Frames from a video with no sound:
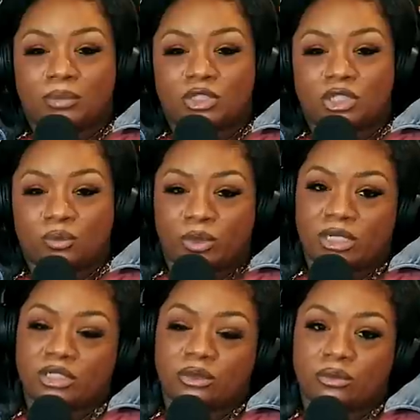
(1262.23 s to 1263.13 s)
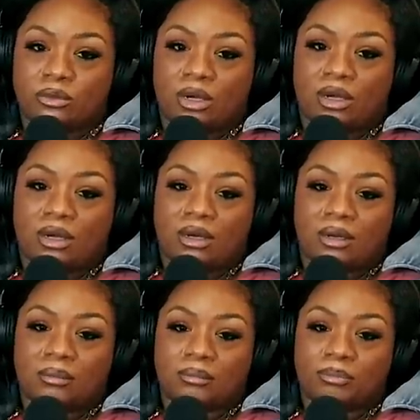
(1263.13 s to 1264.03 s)
she went to
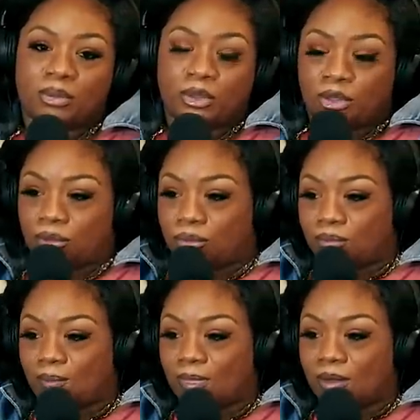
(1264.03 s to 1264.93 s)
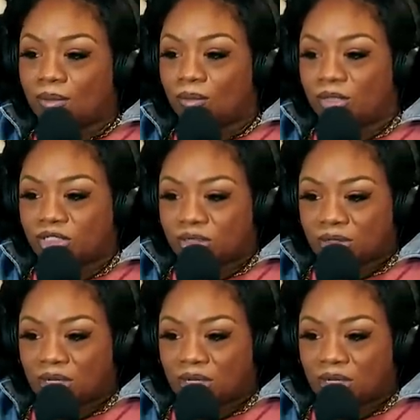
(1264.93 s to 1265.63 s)
um, Purdue. Okay. Which is